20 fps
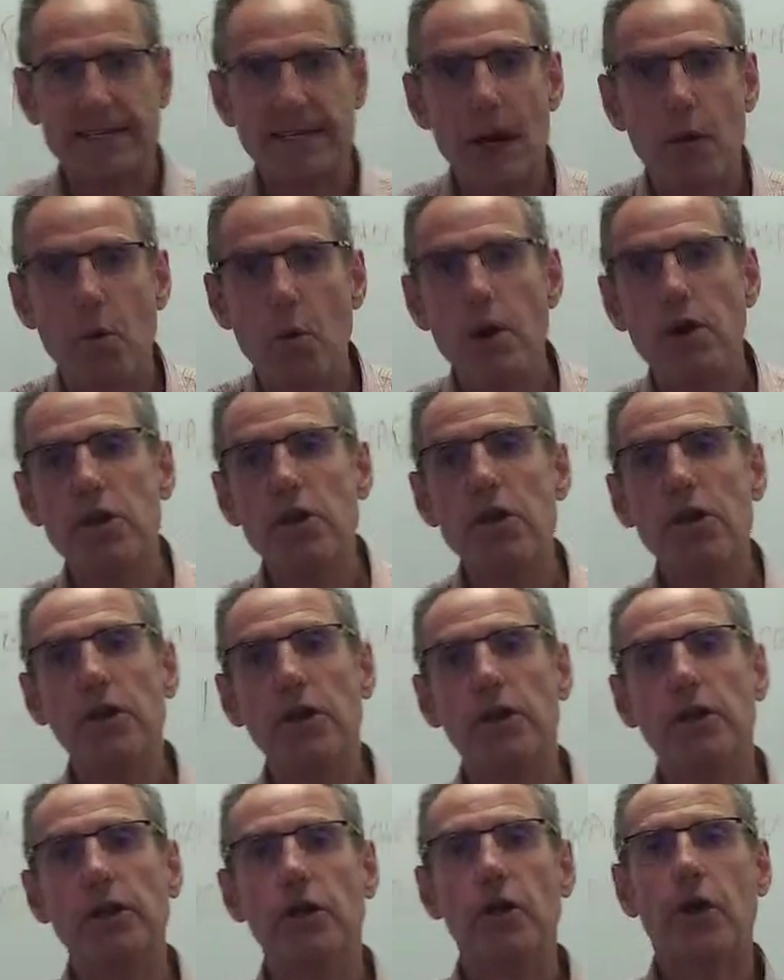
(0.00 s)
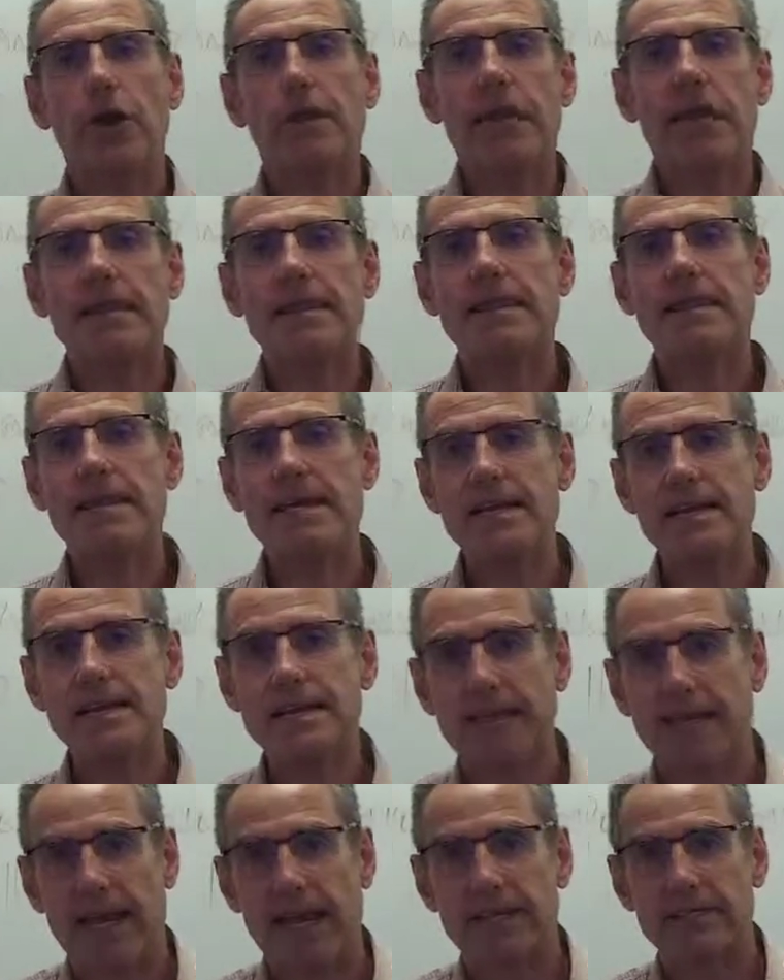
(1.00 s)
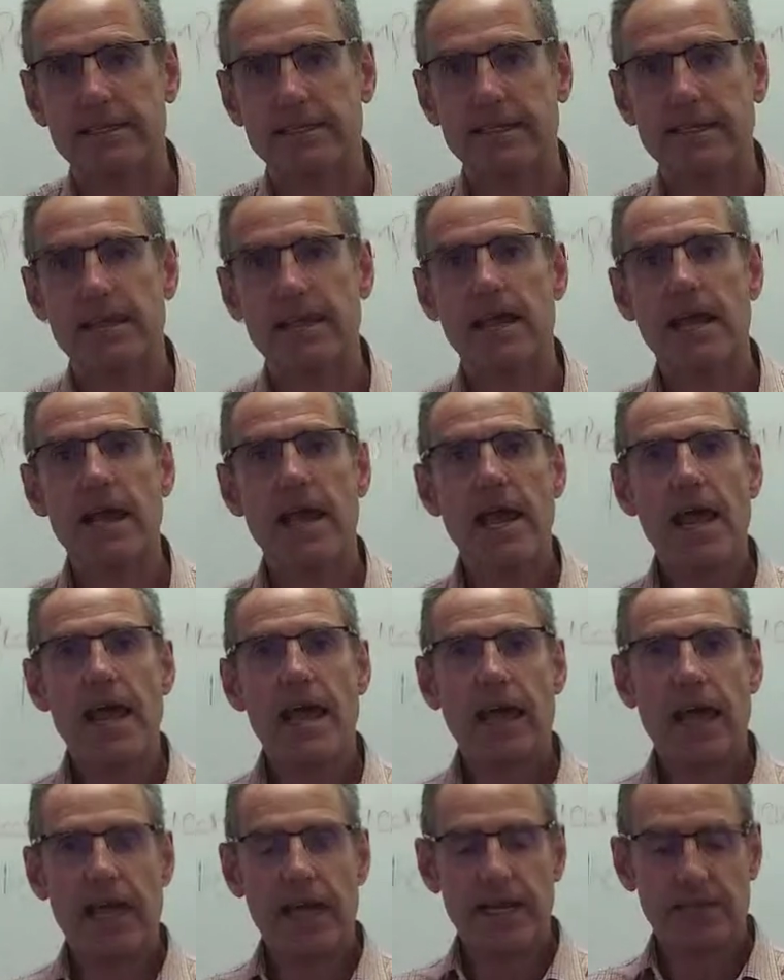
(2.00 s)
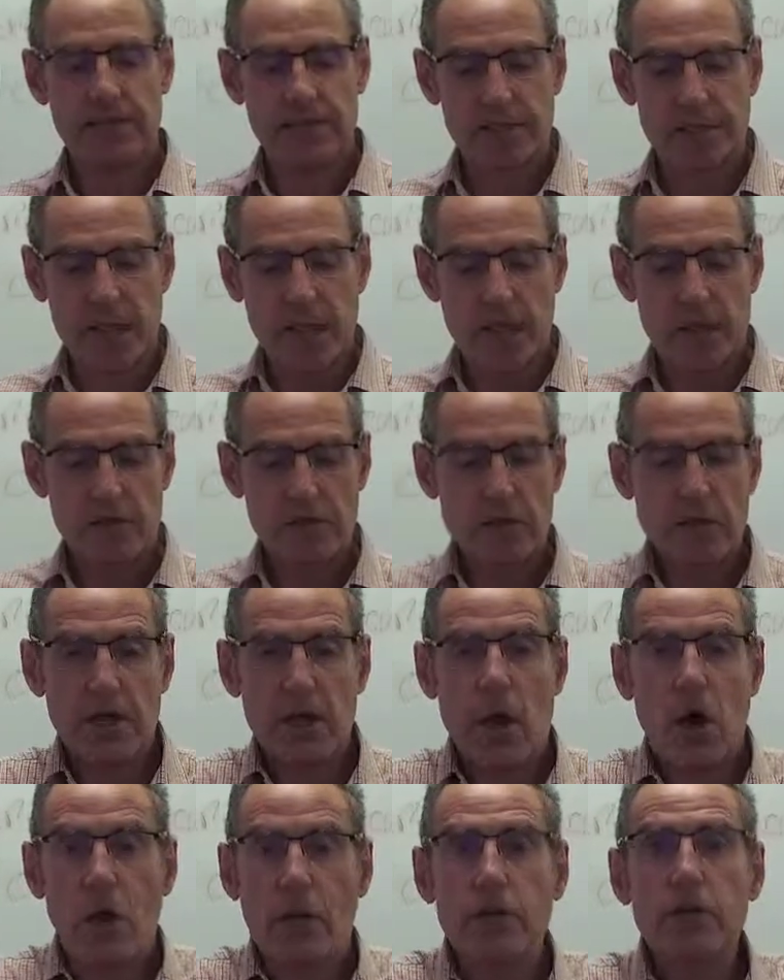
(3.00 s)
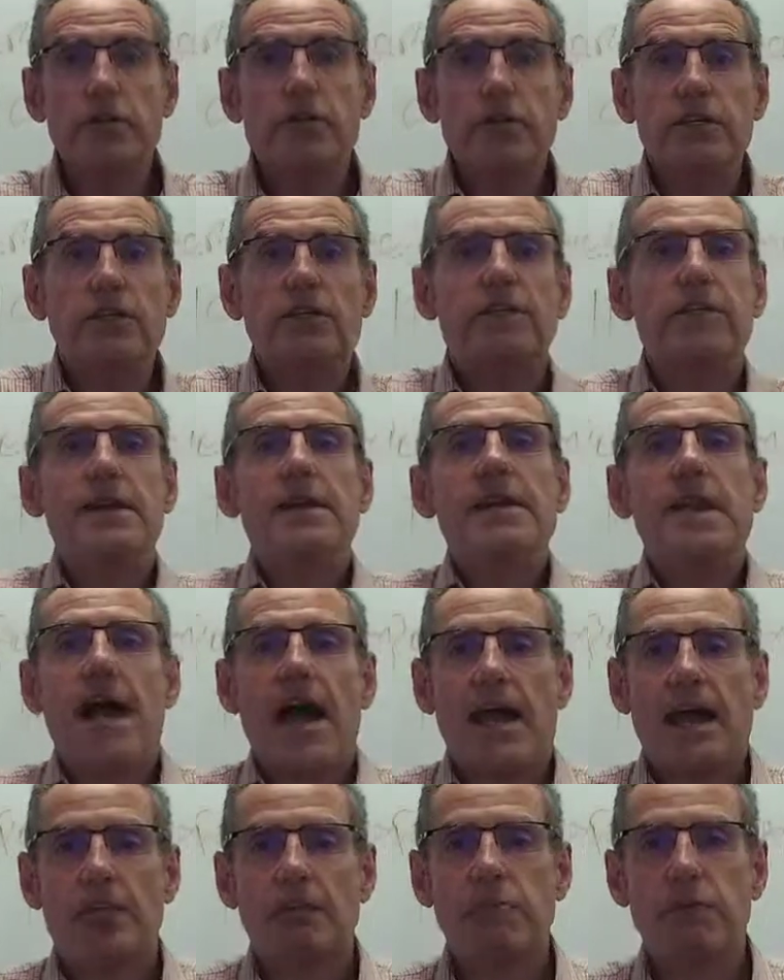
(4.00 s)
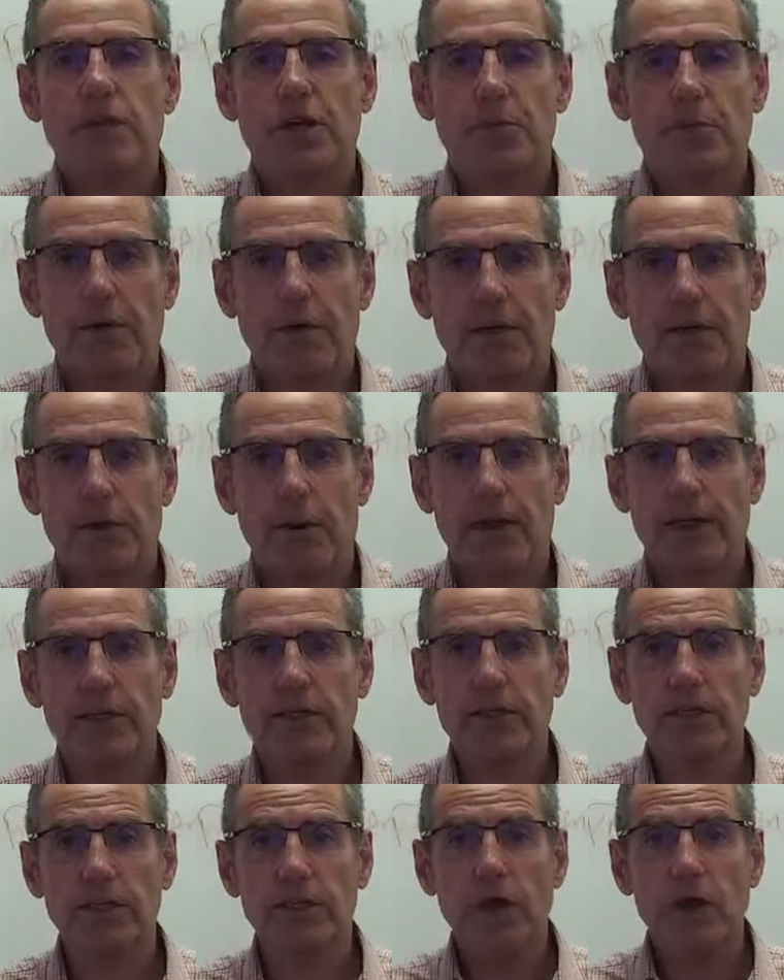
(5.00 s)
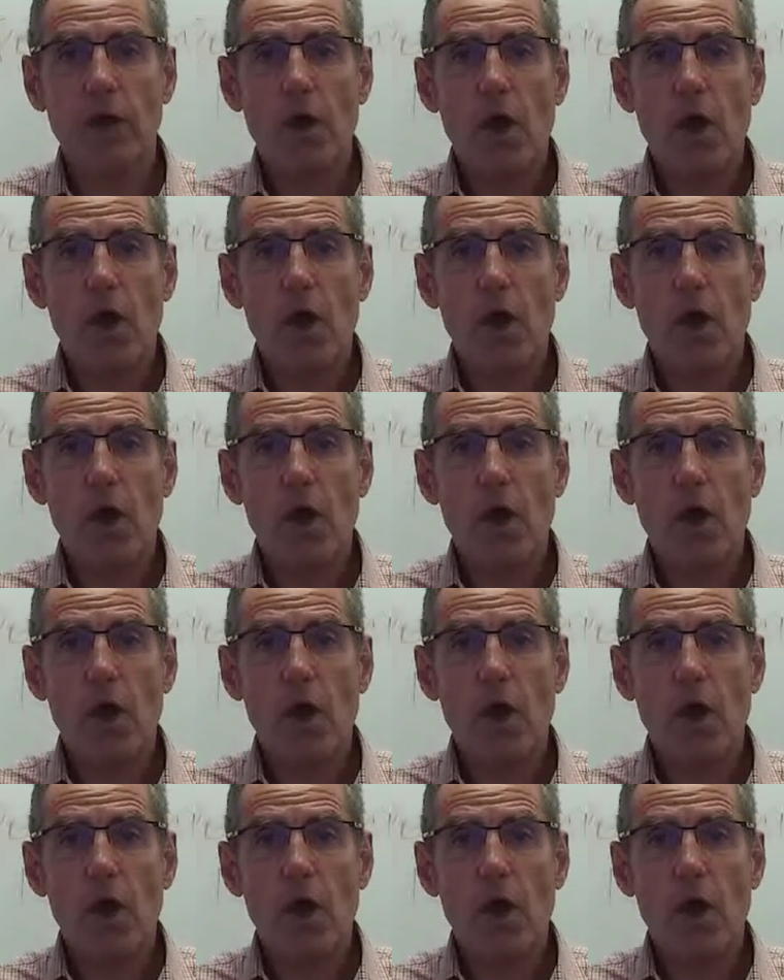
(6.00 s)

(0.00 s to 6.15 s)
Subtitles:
And now what you're going to learn in this lesson is the origin of the name superannuation,